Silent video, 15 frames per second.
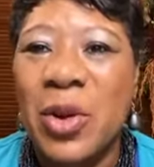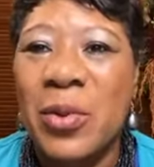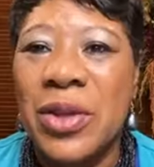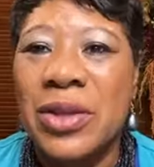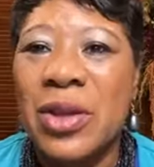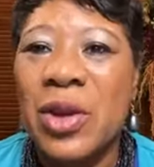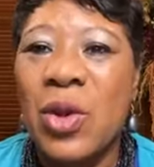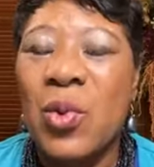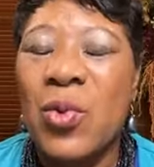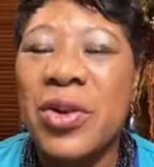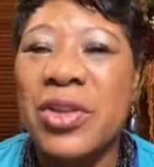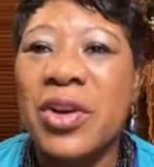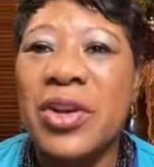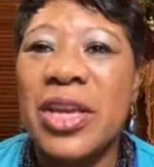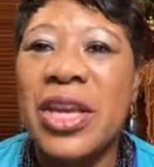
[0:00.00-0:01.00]
You know, when
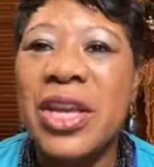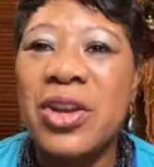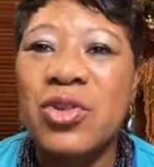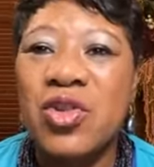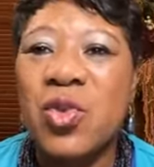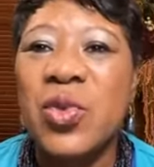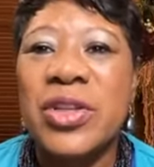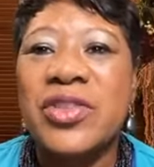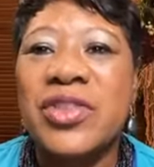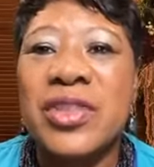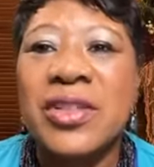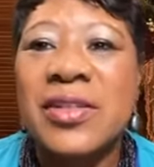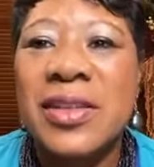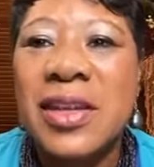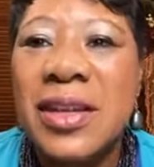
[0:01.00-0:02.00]
when your ear
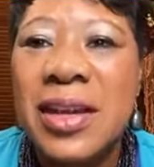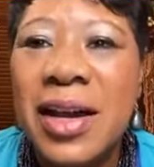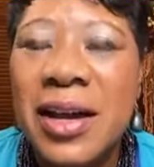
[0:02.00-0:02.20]
twitches,